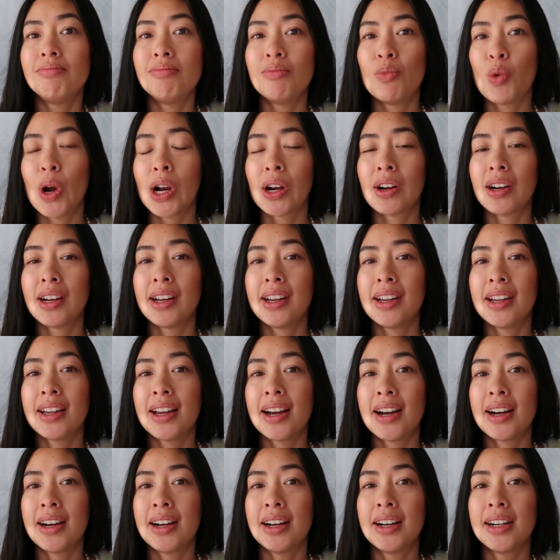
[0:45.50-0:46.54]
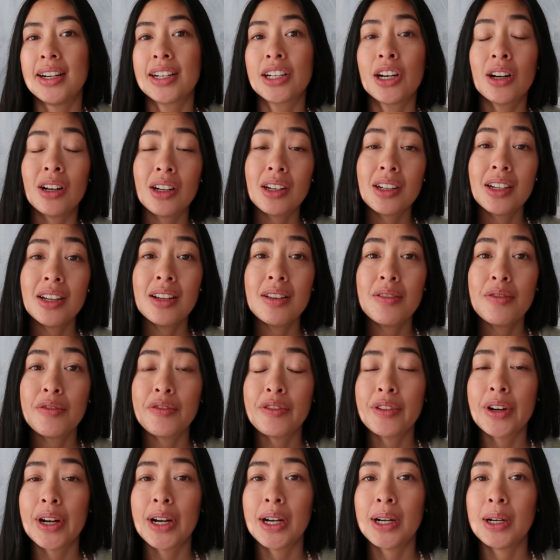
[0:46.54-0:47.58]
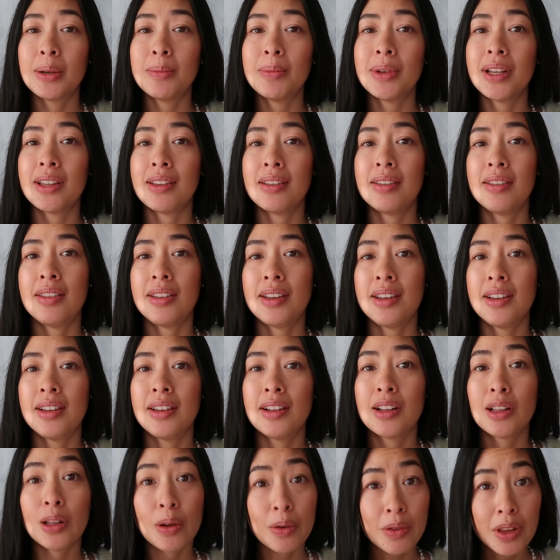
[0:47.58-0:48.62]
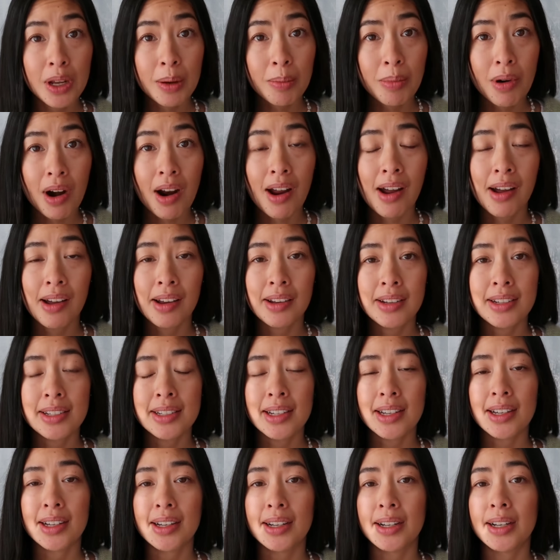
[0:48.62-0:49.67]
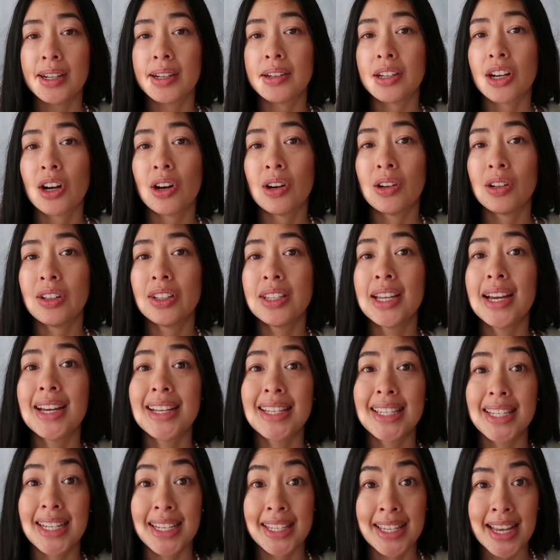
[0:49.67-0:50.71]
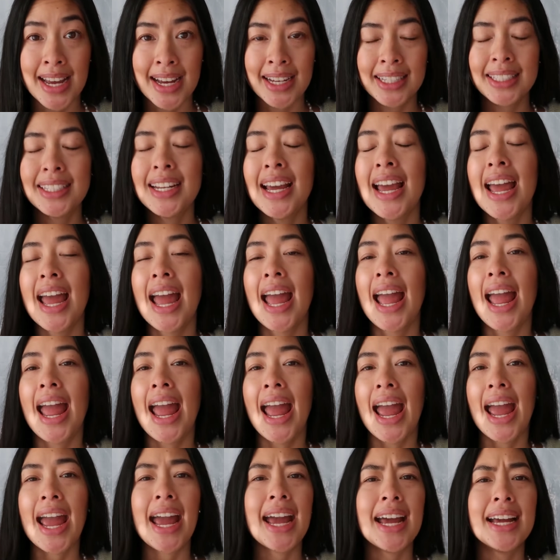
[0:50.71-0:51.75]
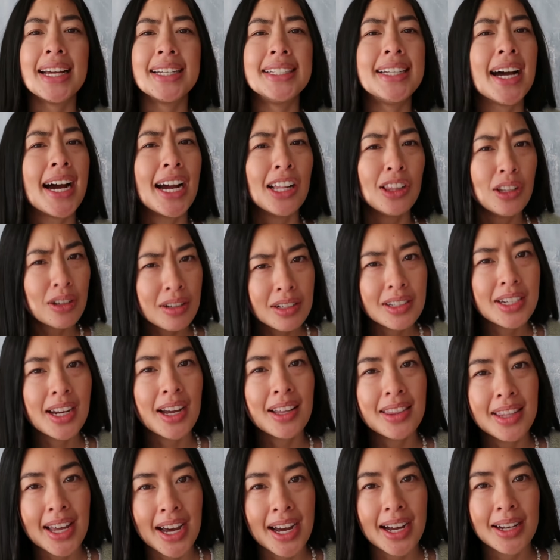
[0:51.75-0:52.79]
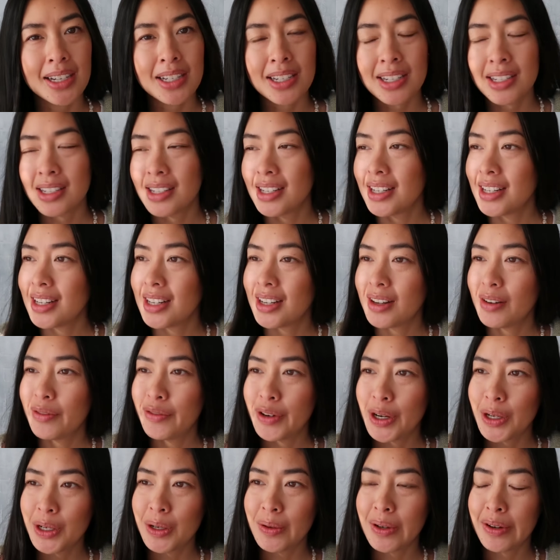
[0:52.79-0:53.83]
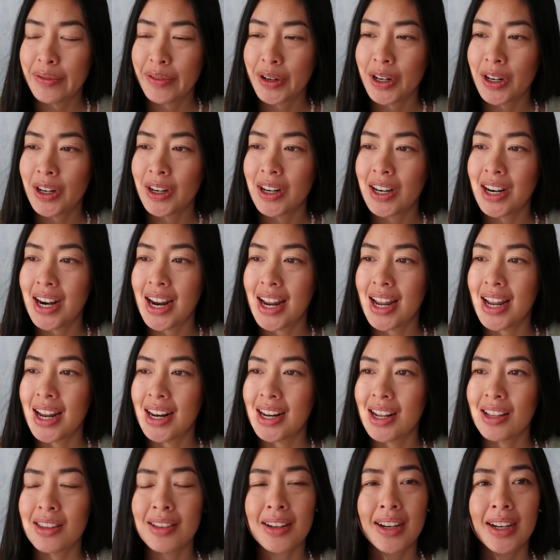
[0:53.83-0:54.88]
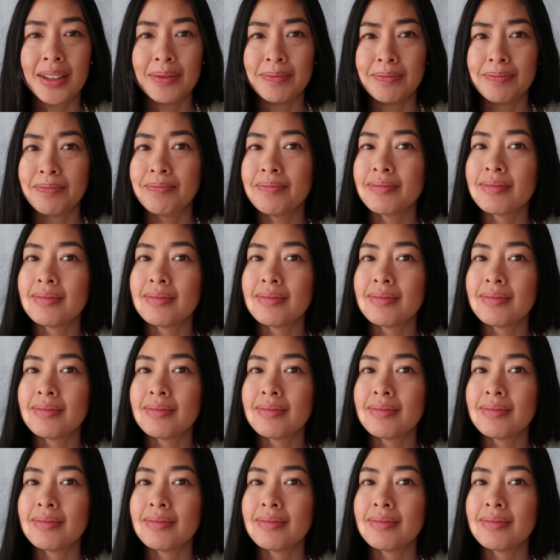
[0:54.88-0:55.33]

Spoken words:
wearing a cardigan from the clothing brand called Sézane, and I looked at that photo of her and I thought,